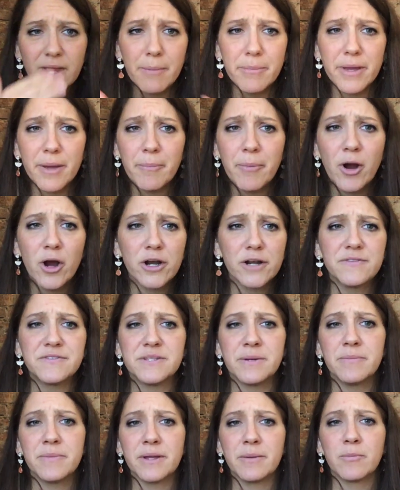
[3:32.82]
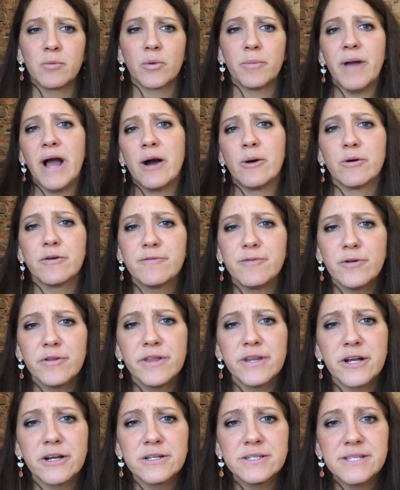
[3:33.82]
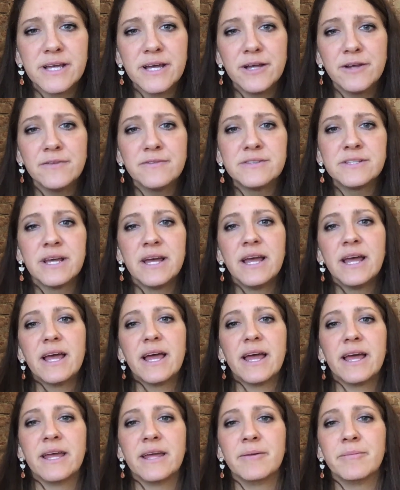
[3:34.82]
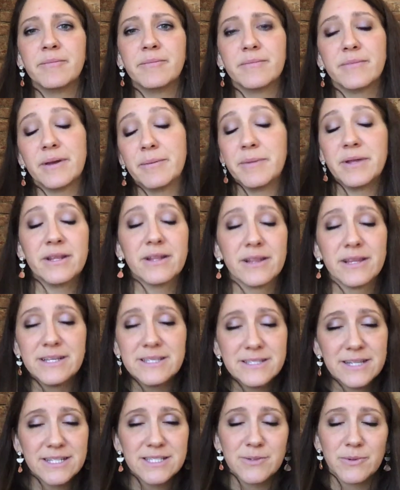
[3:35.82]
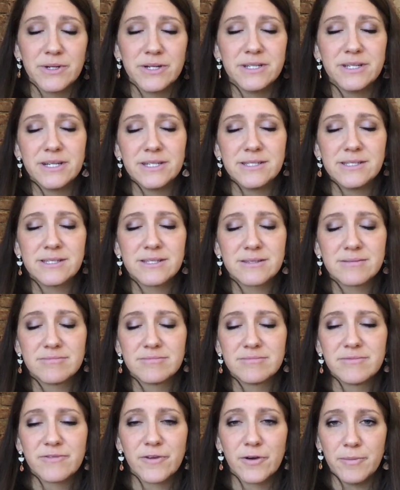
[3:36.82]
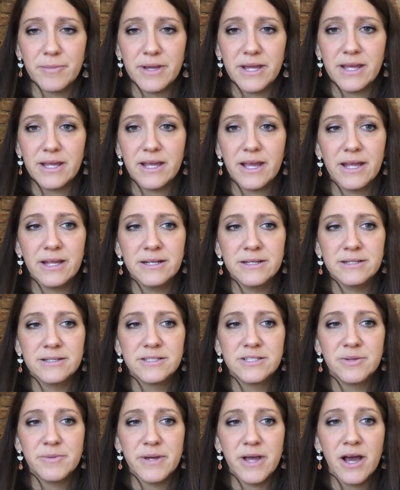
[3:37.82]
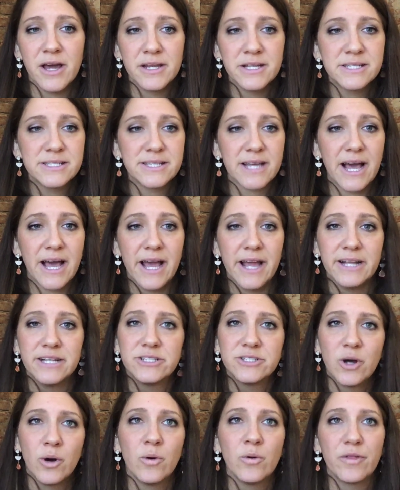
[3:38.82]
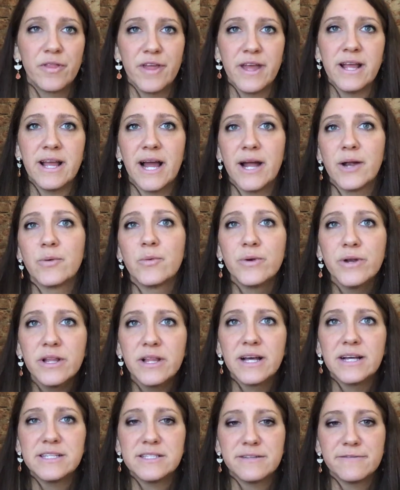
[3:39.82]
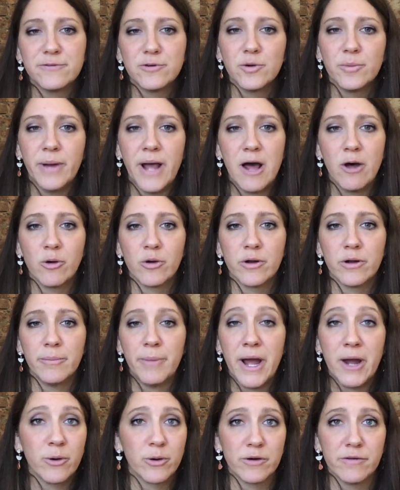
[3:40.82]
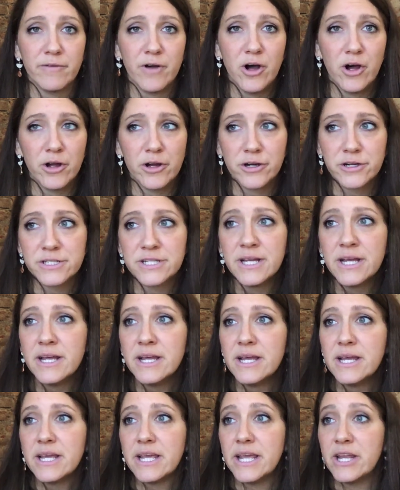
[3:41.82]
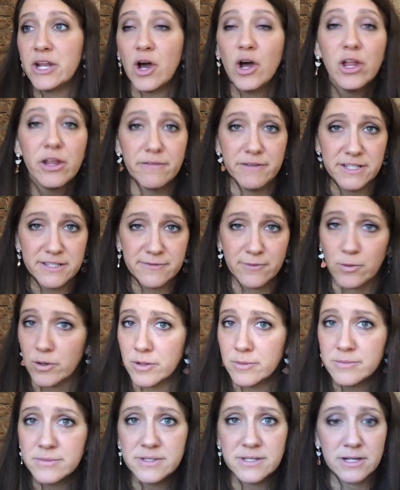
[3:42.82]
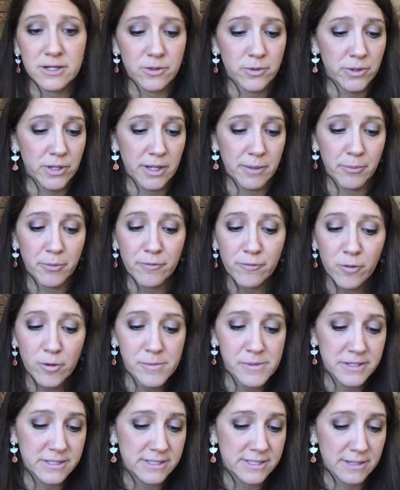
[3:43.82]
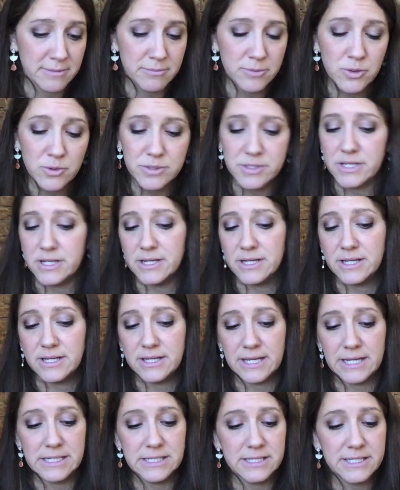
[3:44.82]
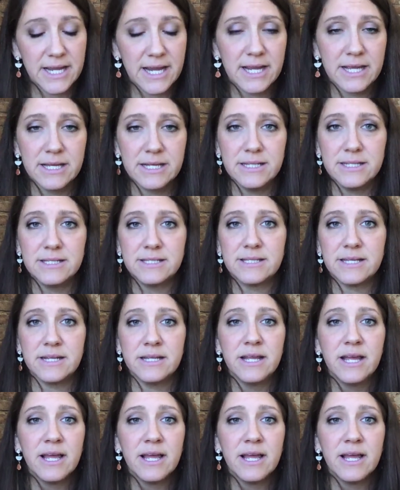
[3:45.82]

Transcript: be a part of something more powerful than ourselves. At least that's what it does for me. And to be honest, I don't think I realized the full power of art in all of its forms, including performance and music and dance